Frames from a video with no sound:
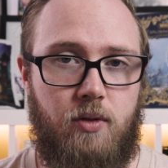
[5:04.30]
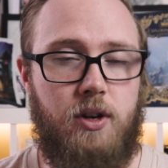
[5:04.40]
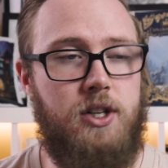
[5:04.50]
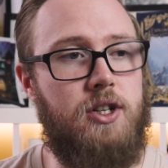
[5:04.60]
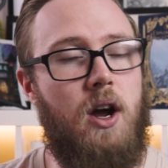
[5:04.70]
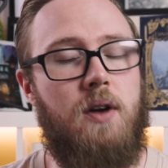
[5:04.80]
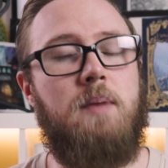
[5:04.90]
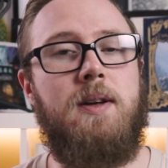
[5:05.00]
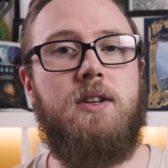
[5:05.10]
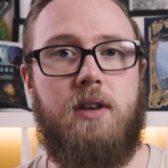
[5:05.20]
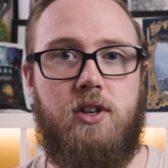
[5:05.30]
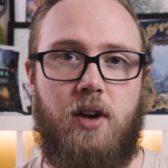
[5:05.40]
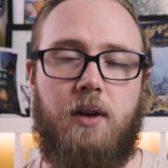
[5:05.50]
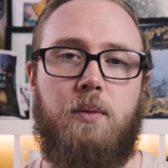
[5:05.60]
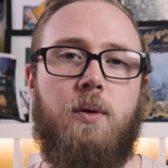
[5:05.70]
roar. You should only be doing a
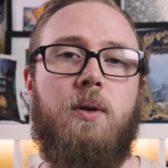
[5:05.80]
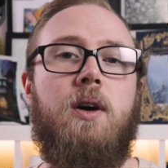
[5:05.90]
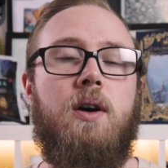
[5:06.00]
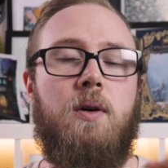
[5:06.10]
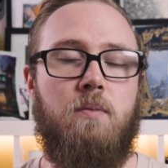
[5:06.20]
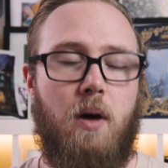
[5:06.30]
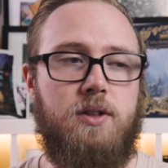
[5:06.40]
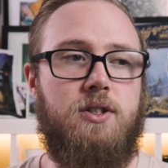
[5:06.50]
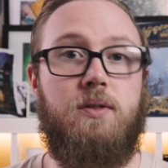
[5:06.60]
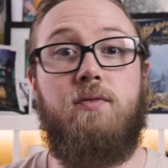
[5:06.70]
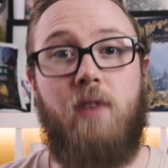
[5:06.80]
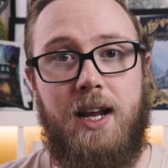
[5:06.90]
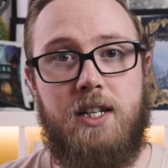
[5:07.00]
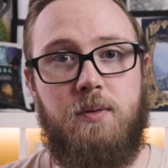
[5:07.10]
dragon roar whilst you're enraged,